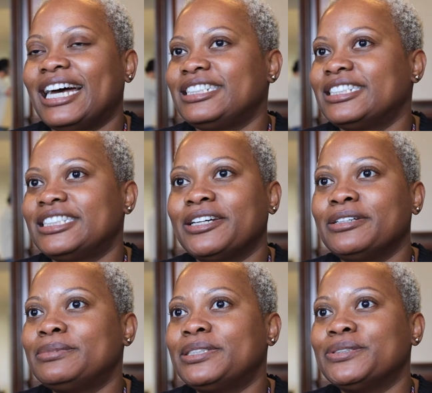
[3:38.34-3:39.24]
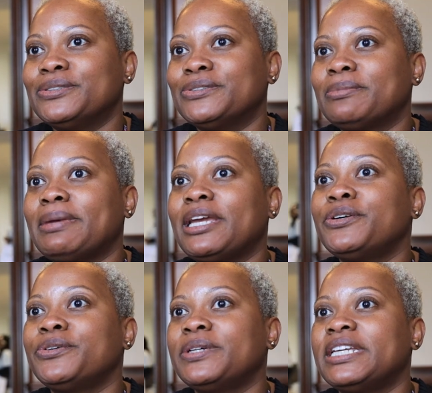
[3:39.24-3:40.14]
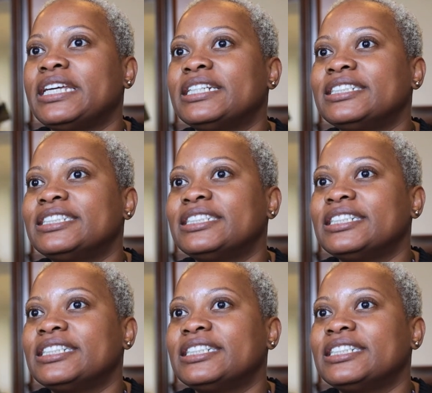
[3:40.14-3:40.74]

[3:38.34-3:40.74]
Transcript: I just tell him to remain who he is.